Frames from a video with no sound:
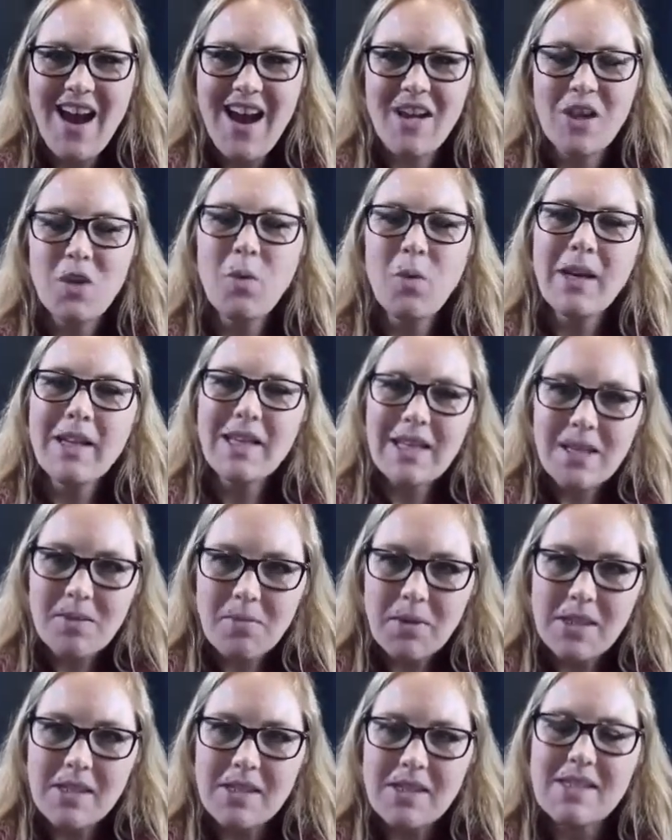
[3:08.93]
You want to keep
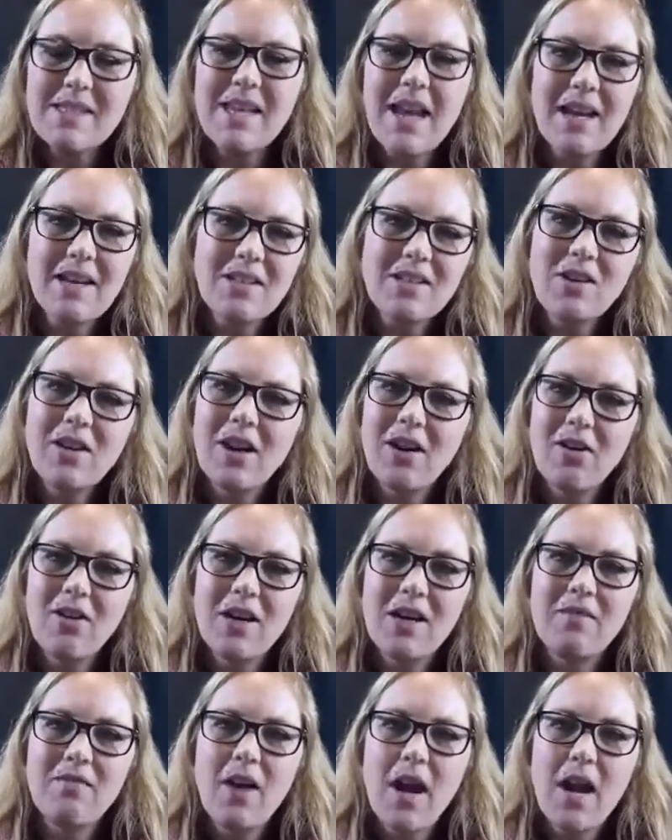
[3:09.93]
this a sanitary
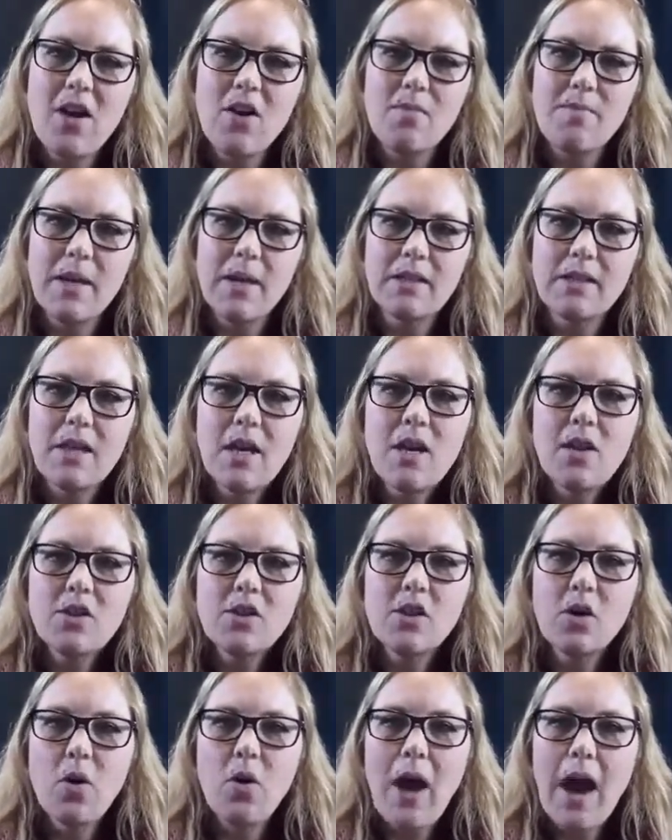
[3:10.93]
environment.
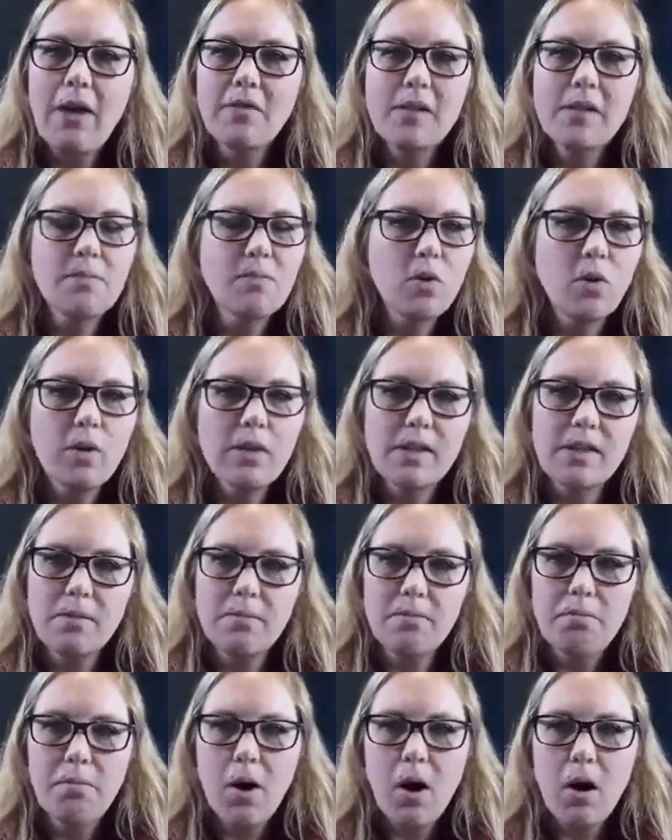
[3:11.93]
So have some toys,
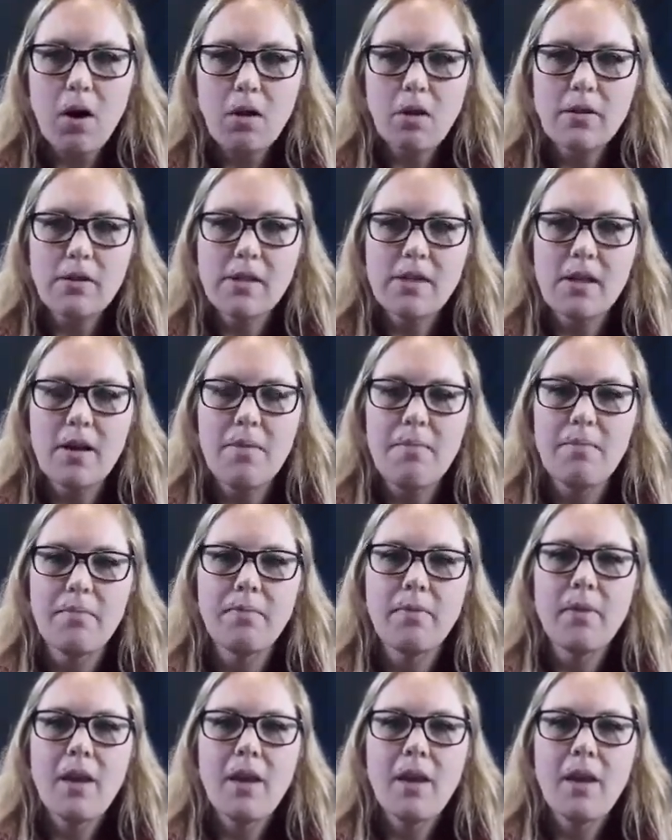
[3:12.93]
some balls, some